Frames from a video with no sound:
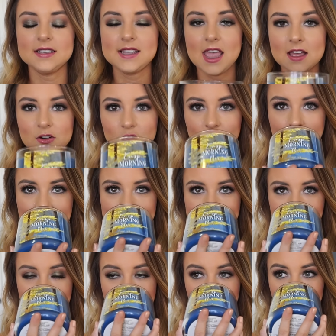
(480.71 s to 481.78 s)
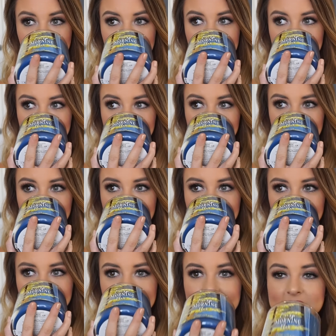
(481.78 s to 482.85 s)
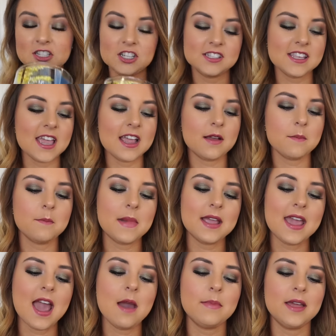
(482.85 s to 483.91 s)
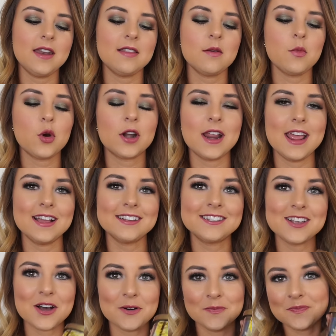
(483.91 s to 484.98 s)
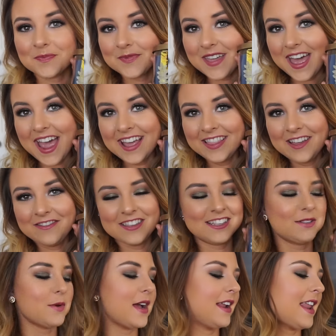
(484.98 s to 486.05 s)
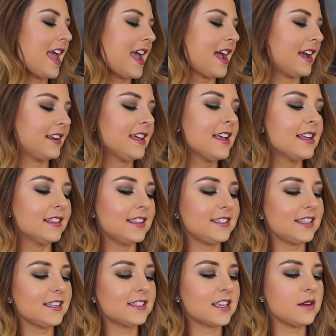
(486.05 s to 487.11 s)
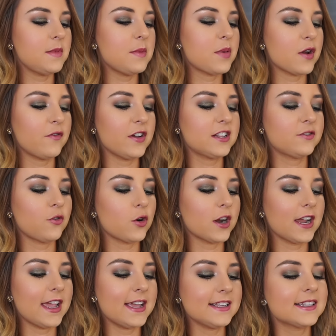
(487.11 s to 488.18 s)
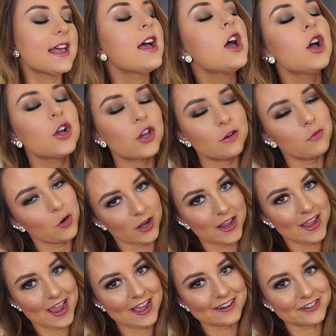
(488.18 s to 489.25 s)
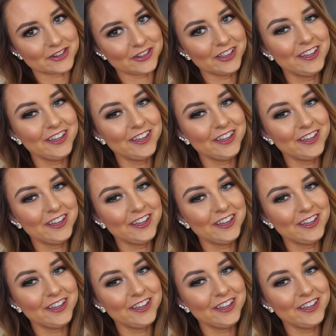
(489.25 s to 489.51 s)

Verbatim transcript: this candle reminds me of. It's just like my cabin in the morning. So I love this one. And this is gonna be perfect for his Good Morning Candle.